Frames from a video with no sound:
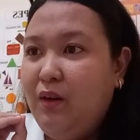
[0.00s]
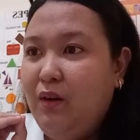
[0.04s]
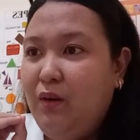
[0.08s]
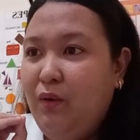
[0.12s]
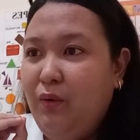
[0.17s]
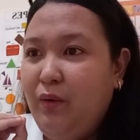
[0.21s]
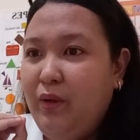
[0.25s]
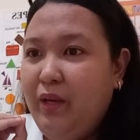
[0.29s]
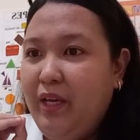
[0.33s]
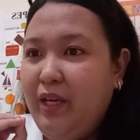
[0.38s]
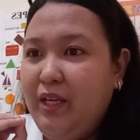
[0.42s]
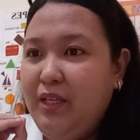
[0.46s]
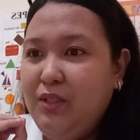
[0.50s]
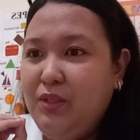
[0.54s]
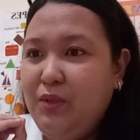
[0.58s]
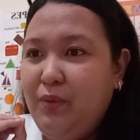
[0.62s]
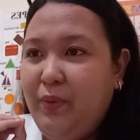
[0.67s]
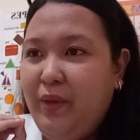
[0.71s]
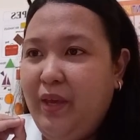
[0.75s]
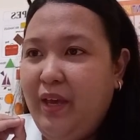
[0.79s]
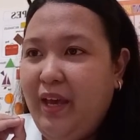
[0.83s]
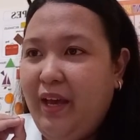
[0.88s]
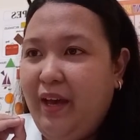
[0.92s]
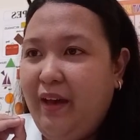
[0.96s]
Okay, so
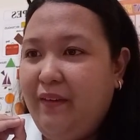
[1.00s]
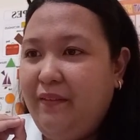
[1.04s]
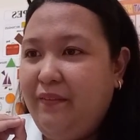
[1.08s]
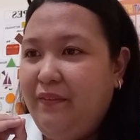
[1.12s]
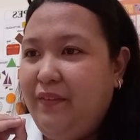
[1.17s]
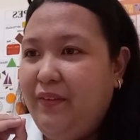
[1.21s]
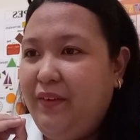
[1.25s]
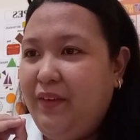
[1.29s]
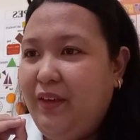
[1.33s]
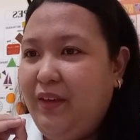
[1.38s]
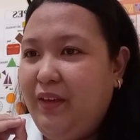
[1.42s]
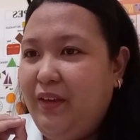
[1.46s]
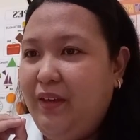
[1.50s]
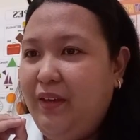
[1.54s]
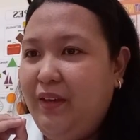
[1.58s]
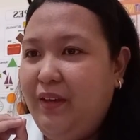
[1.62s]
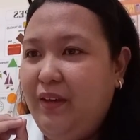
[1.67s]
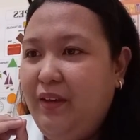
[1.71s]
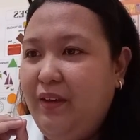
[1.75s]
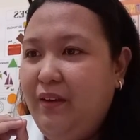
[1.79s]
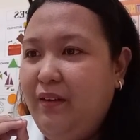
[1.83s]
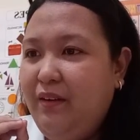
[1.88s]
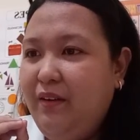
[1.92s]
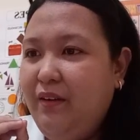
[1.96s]
we have
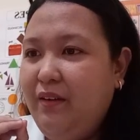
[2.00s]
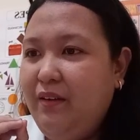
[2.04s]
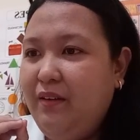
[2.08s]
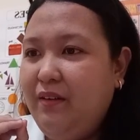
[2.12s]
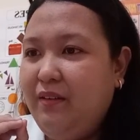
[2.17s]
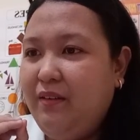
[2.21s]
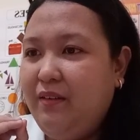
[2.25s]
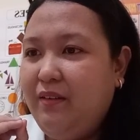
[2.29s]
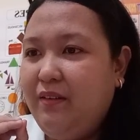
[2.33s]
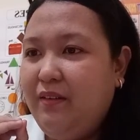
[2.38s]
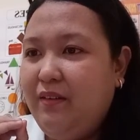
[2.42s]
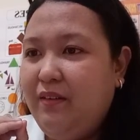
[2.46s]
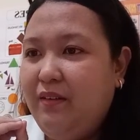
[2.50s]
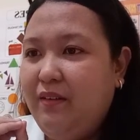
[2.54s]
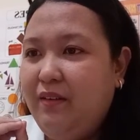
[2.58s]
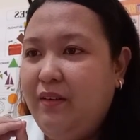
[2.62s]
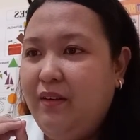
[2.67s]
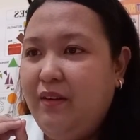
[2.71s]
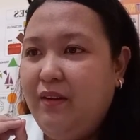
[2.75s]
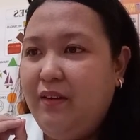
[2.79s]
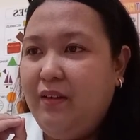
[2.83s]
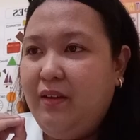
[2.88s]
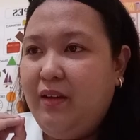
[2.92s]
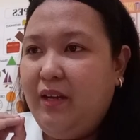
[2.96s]
here
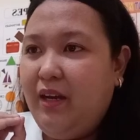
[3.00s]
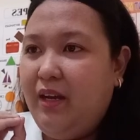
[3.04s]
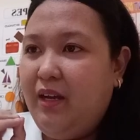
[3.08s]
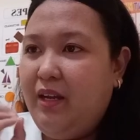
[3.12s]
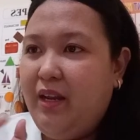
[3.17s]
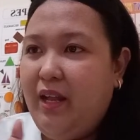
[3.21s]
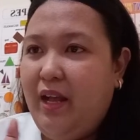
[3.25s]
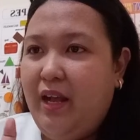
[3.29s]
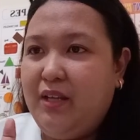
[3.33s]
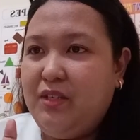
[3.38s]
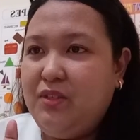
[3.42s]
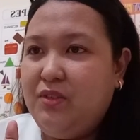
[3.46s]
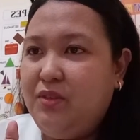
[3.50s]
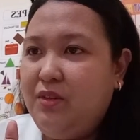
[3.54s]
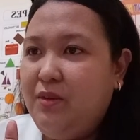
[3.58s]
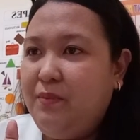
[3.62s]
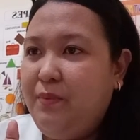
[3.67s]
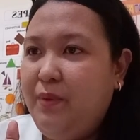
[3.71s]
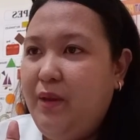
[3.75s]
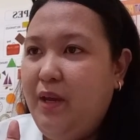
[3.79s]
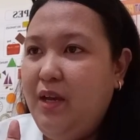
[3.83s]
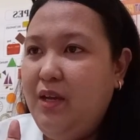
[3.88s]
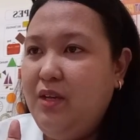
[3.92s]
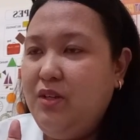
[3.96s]
an extra
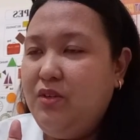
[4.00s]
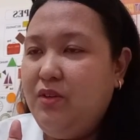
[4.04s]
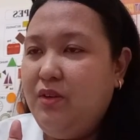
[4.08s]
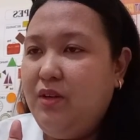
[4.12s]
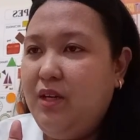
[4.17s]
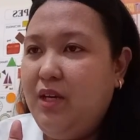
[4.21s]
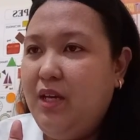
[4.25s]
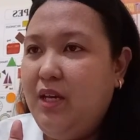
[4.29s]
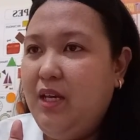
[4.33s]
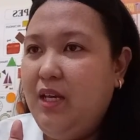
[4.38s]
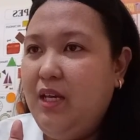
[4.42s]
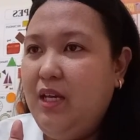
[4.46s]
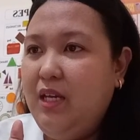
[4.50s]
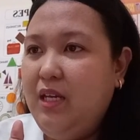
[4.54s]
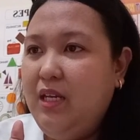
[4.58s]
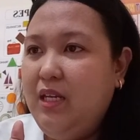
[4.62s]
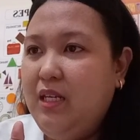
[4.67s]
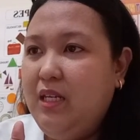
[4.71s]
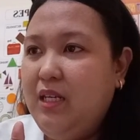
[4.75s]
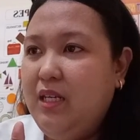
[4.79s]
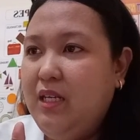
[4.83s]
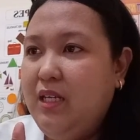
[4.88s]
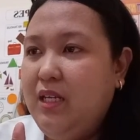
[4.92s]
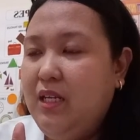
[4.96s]
page, okay?
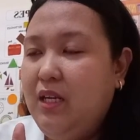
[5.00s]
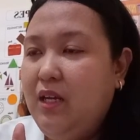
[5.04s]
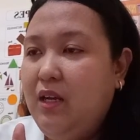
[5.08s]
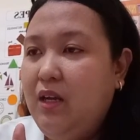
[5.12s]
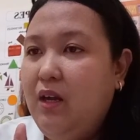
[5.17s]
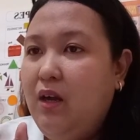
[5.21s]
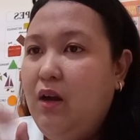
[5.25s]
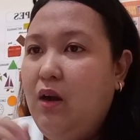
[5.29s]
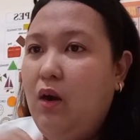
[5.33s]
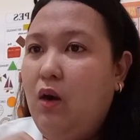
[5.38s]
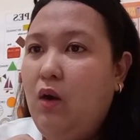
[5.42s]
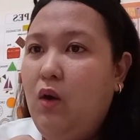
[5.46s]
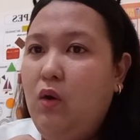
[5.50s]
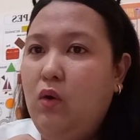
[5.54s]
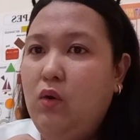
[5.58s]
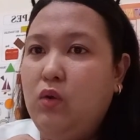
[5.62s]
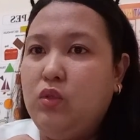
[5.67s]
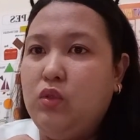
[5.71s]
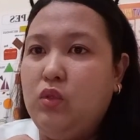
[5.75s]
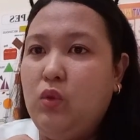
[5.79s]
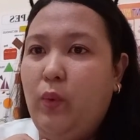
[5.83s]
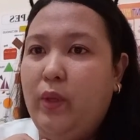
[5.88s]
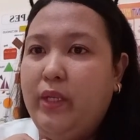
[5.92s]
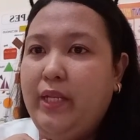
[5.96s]
Oh,
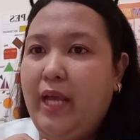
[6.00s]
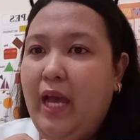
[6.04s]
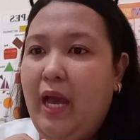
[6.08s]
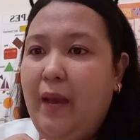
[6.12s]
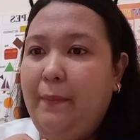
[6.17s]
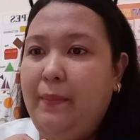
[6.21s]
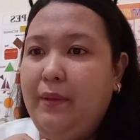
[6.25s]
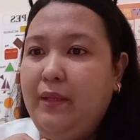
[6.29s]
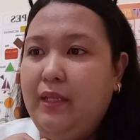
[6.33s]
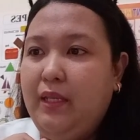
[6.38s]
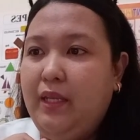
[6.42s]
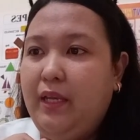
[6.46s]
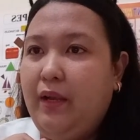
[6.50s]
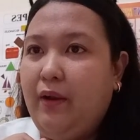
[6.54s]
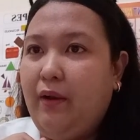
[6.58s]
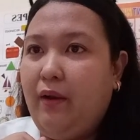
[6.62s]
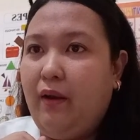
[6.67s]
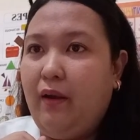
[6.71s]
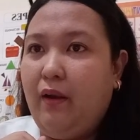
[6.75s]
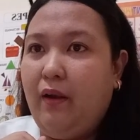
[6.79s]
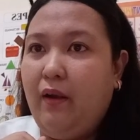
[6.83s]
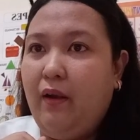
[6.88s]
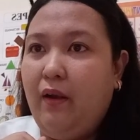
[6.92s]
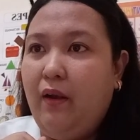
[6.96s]
so what happened
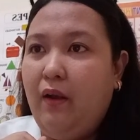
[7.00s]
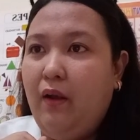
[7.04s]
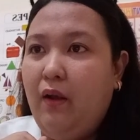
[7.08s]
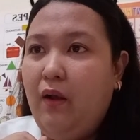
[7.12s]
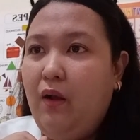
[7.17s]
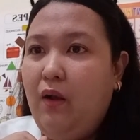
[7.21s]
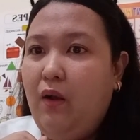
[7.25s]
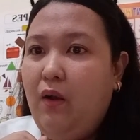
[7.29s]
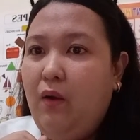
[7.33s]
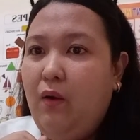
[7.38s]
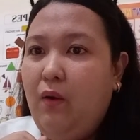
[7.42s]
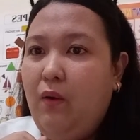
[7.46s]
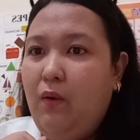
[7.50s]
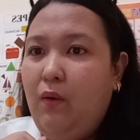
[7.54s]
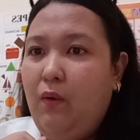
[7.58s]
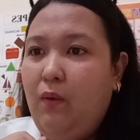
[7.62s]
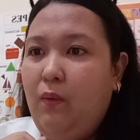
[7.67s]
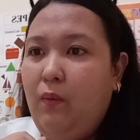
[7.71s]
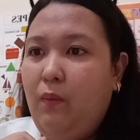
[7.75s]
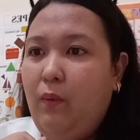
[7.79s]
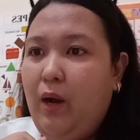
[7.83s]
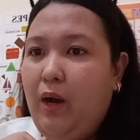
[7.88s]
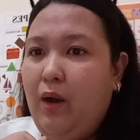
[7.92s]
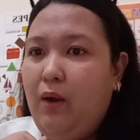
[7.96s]
here?
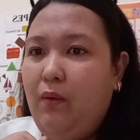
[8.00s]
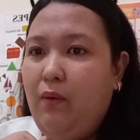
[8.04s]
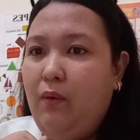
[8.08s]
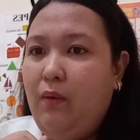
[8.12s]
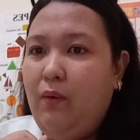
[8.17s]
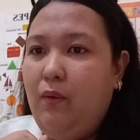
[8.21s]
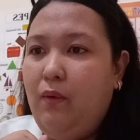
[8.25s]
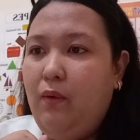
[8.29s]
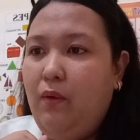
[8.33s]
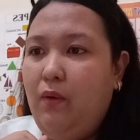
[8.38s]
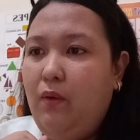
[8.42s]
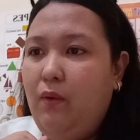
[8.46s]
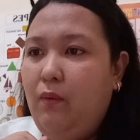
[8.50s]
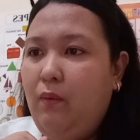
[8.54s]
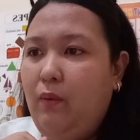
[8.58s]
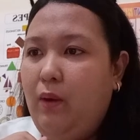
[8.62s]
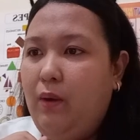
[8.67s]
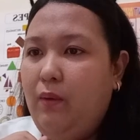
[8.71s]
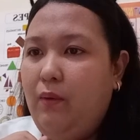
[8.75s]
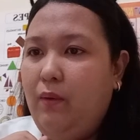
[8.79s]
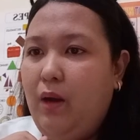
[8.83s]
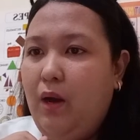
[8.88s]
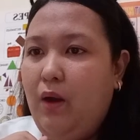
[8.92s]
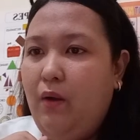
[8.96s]
Oh, wow. Oh
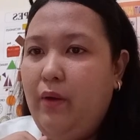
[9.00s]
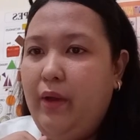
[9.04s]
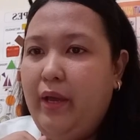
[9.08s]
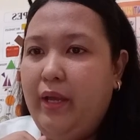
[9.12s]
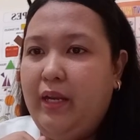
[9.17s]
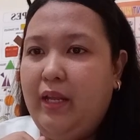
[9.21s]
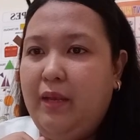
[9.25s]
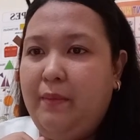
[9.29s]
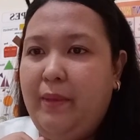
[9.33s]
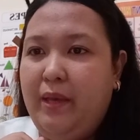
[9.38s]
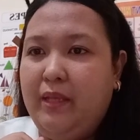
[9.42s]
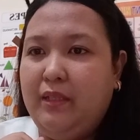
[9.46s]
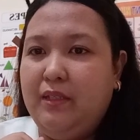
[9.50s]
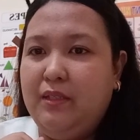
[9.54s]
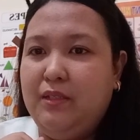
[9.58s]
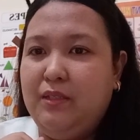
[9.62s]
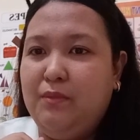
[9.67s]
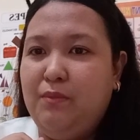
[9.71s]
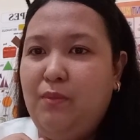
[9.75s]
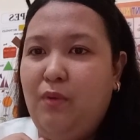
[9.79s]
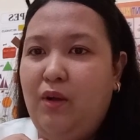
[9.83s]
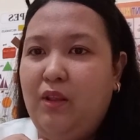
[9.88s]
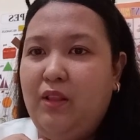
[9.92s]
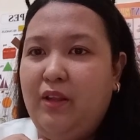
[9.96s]
wow, how can I make this
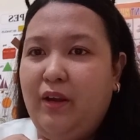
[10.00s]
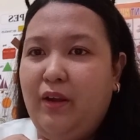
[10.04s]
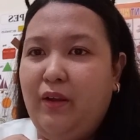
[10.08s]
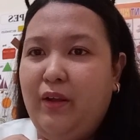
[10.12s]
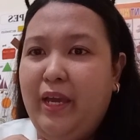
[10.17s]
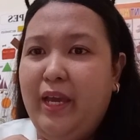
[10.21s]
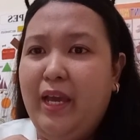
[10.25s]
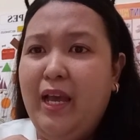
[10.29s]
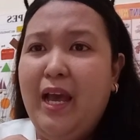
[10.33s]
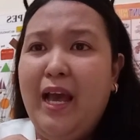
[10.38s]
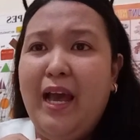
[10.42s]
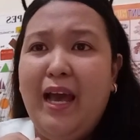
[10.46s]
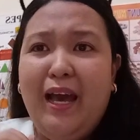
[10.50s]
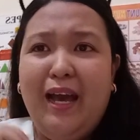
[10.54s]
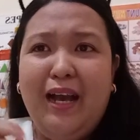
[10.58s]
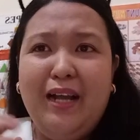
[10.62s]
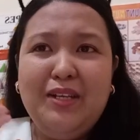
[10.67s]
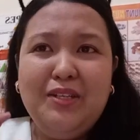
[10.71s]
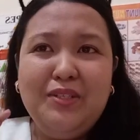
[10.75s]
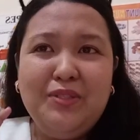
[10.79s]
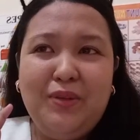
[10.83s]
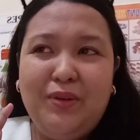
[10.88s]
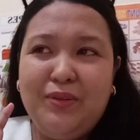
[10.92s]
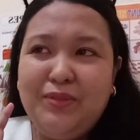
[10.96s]
smaller? Okay,
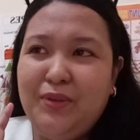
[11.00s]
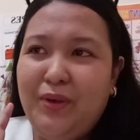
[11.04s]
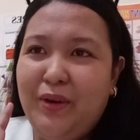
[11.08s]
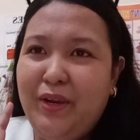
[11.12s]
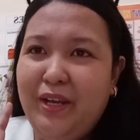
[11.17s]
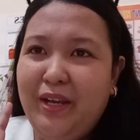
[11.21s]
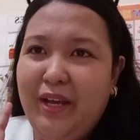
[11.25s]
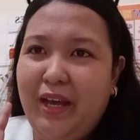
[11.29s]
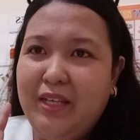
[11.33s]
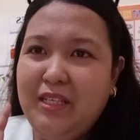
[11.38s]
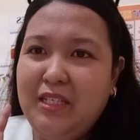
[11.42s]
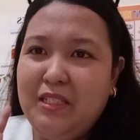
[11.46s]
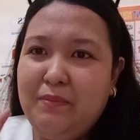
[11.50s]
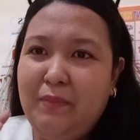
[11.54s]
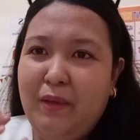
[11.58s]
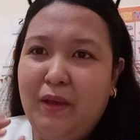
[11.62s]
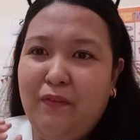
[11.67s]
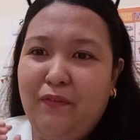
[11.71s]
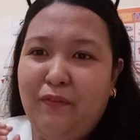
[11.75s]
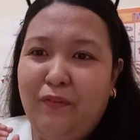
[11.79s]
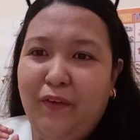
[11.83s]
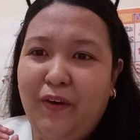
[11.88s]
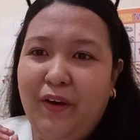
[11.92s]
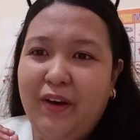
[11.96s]
actually, sorry guys, it's my
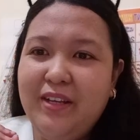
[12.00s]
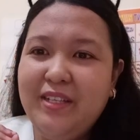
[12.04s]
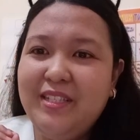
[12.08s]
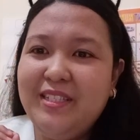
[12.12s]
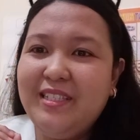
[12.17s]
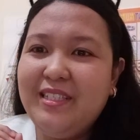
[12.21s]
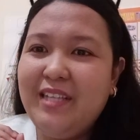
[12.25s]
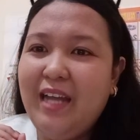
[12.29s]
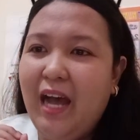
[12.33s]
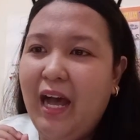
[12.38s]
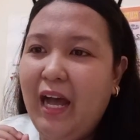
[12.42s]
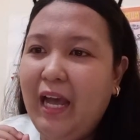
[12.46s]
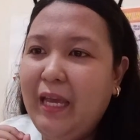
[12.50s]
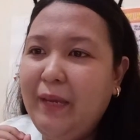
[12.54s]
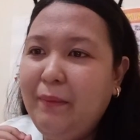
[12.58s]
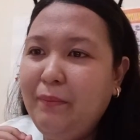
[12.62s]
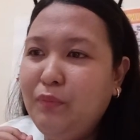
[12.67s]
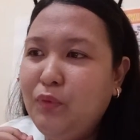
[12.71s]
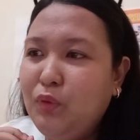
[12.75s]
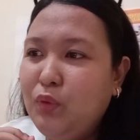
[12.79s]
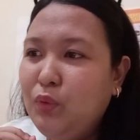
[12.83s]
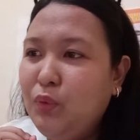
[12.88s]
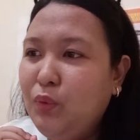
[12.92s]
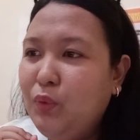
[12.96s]
first
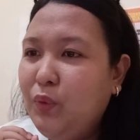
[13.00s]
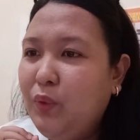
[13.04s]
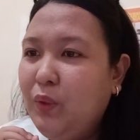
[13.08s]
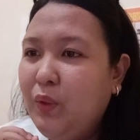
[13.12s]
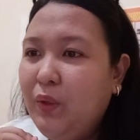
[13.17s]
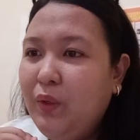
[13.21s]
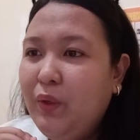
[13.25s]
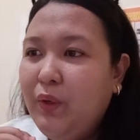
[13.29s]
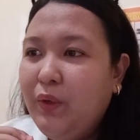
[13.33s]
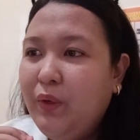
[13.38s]
time to